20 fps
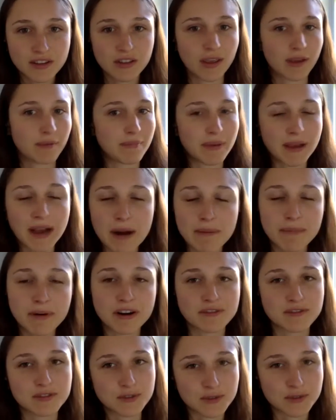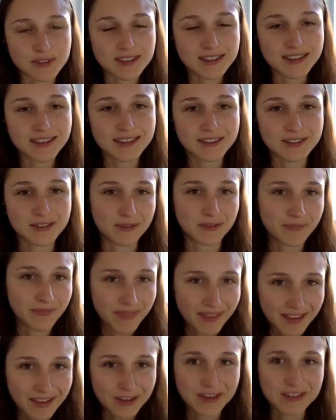like, become part of SUSK. So
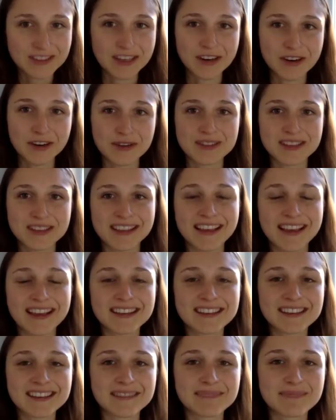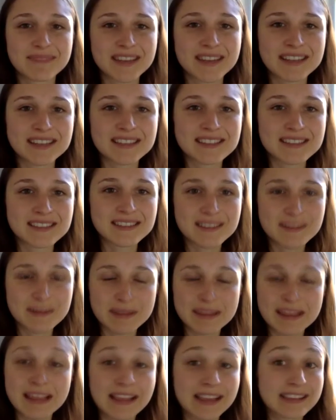good to hear you say that, and that it's
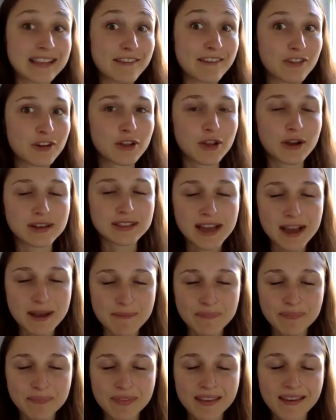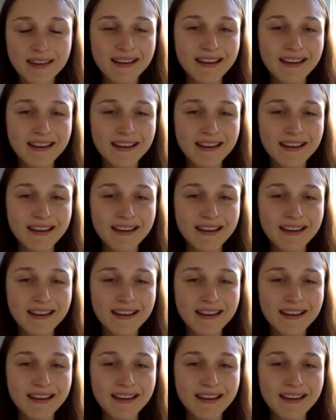been like that for a long time.